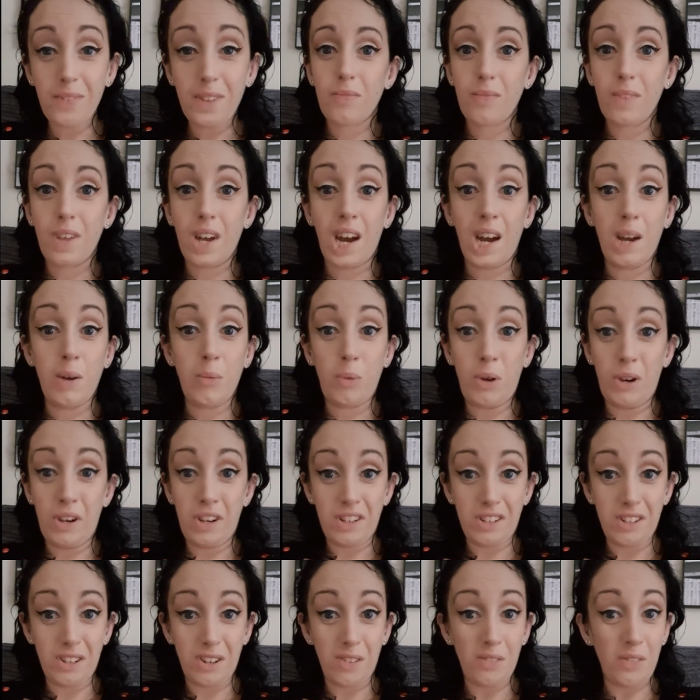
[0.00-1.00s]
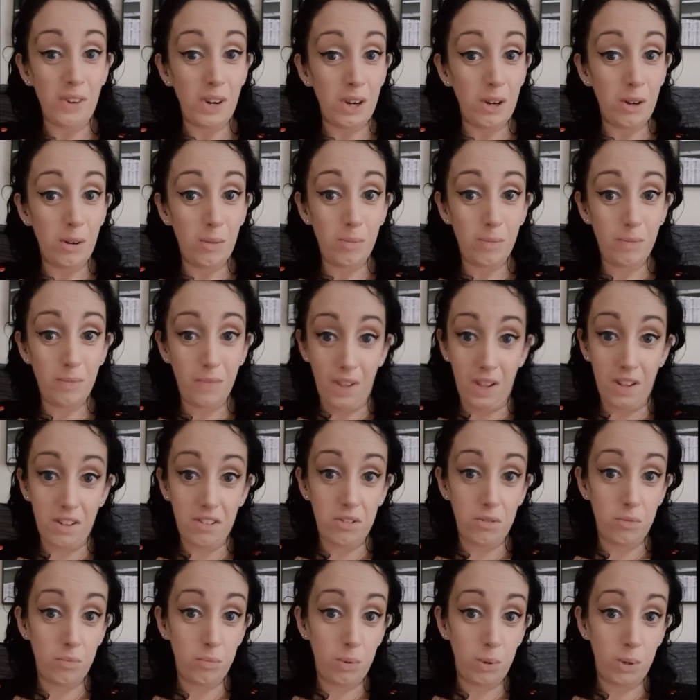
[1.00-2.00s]
I'm wanting to cover it up at
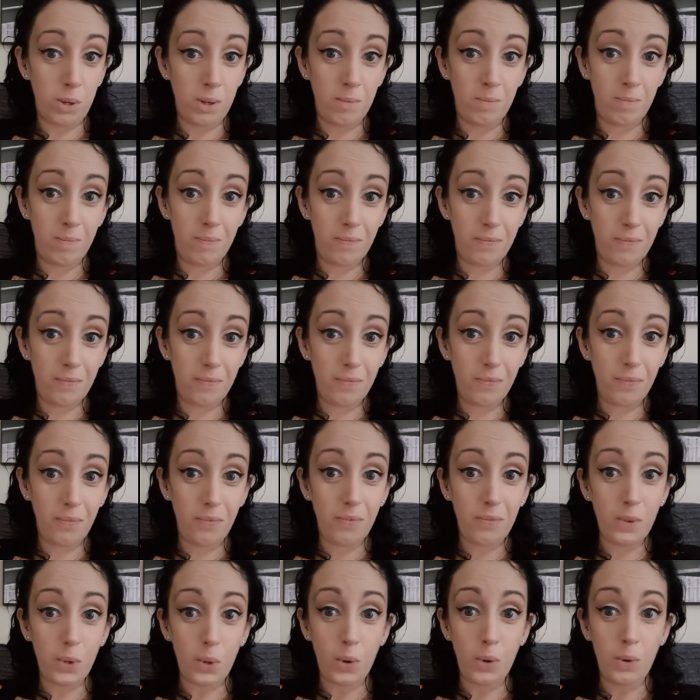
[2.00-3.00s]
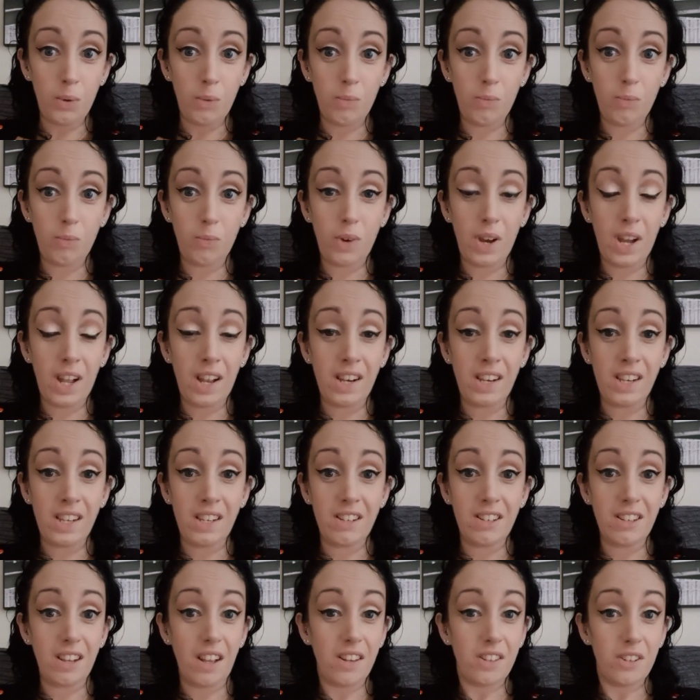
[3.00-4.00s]
some point. So, any
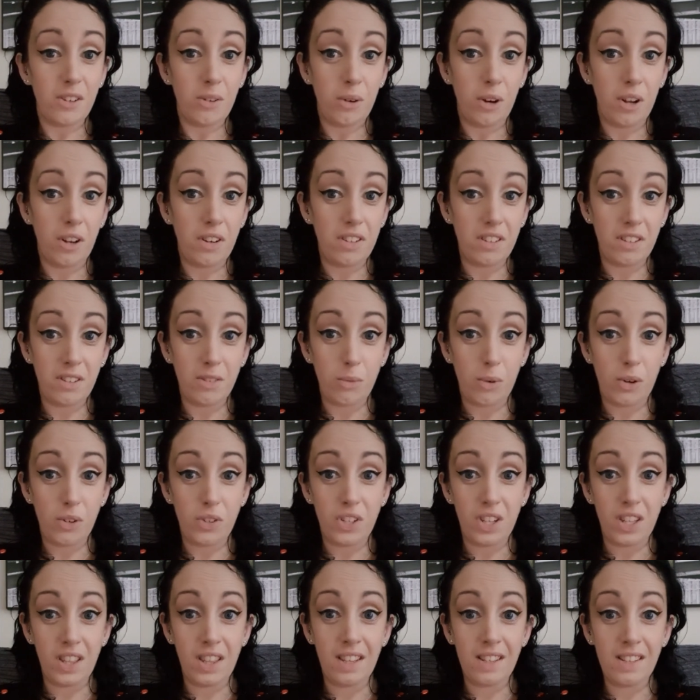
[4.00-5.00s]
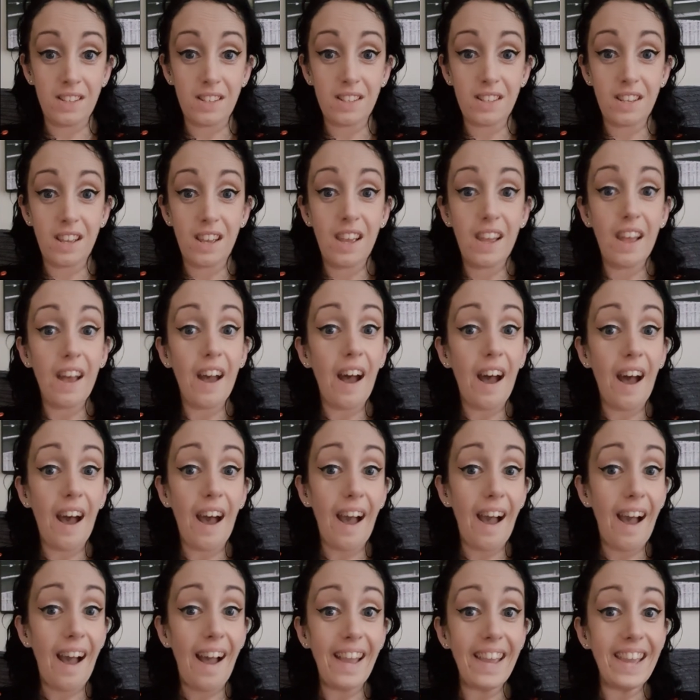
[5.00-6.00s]
tattoo artists watching this,
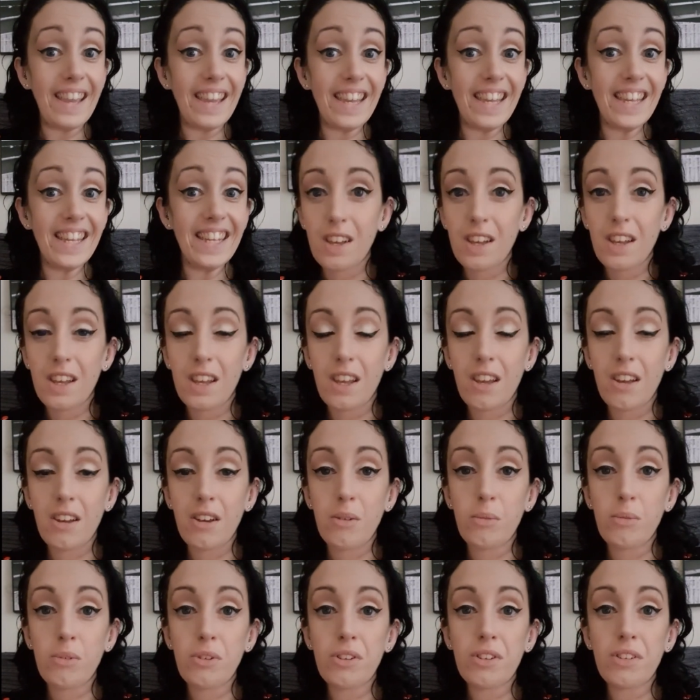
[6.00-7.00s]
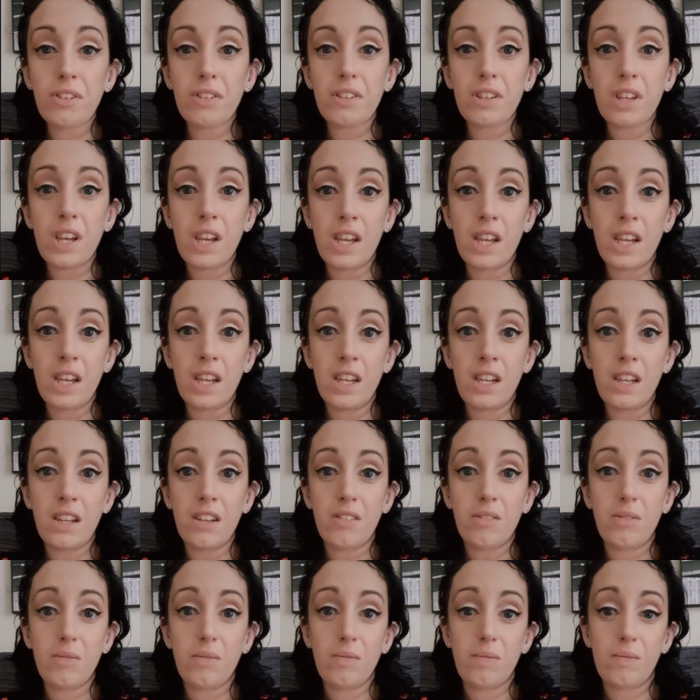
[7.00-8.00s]
hi! It was
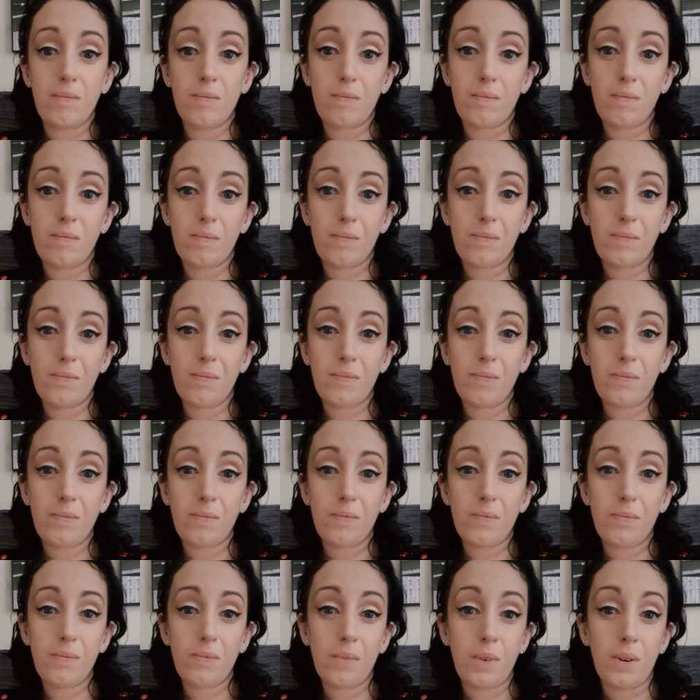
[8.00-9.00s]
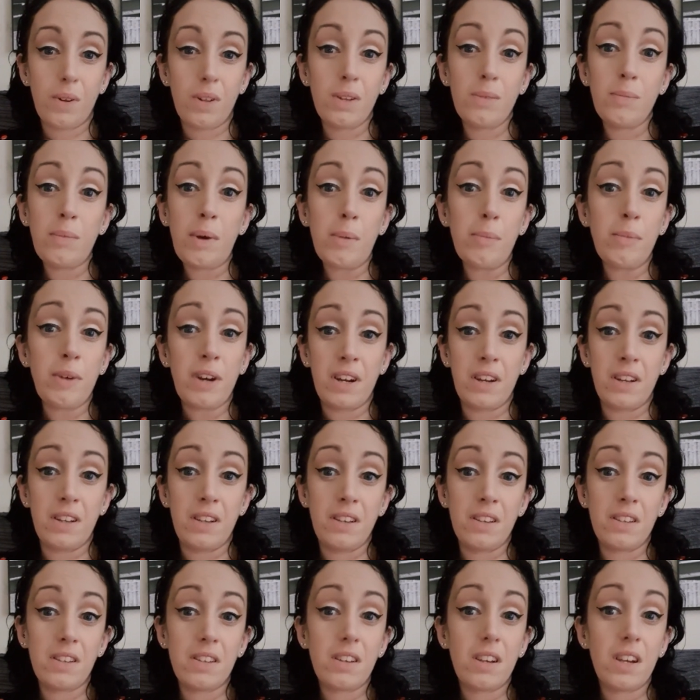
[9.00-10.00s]
well, in my
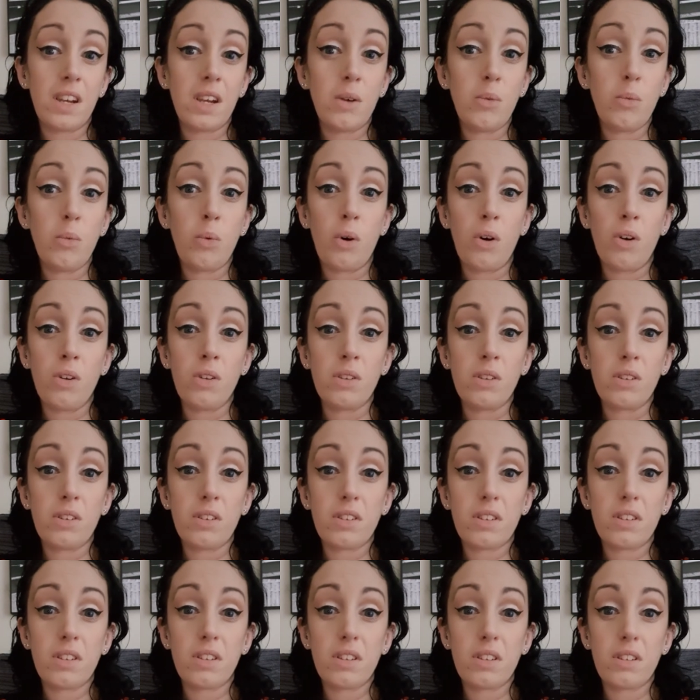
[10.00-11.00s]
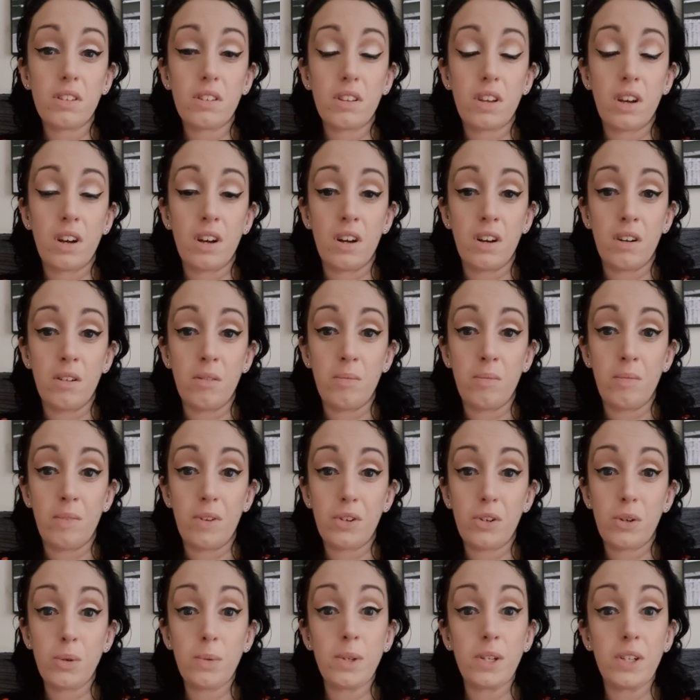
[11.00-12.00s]
mind, it was a
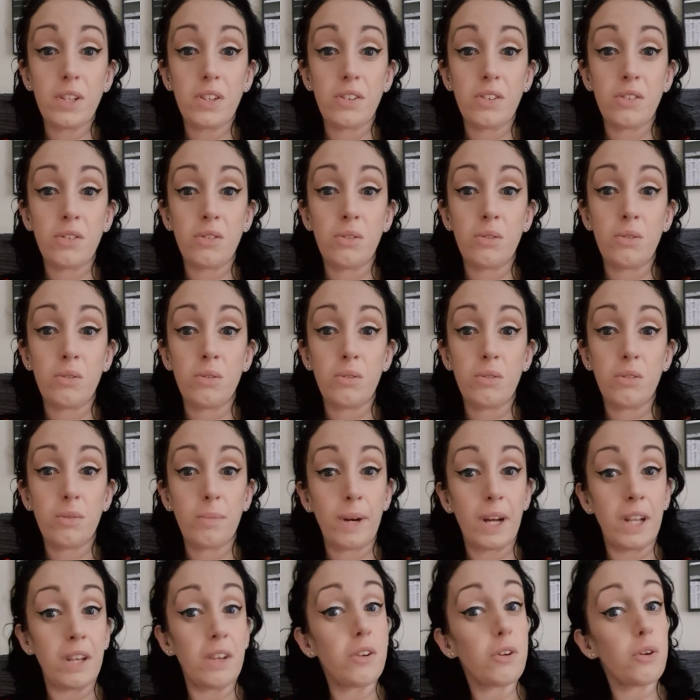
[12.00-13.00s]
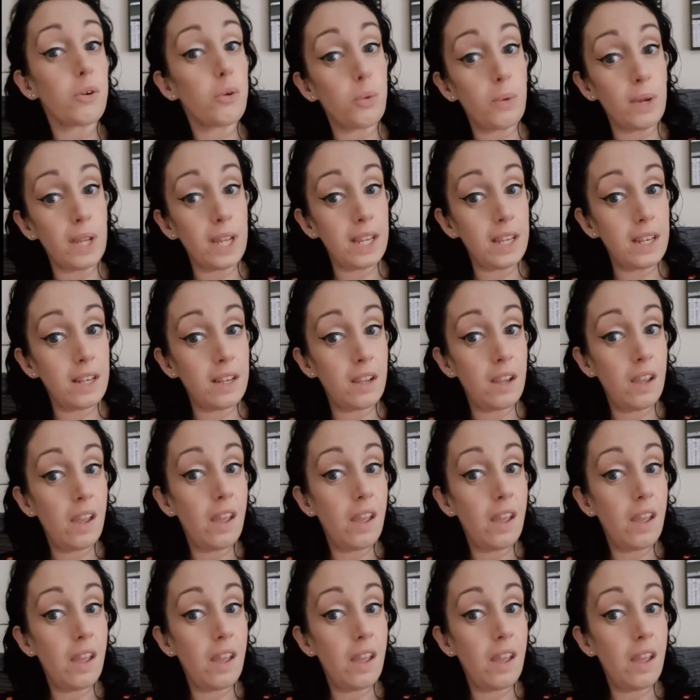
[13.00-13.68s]
tribute to the band Queen,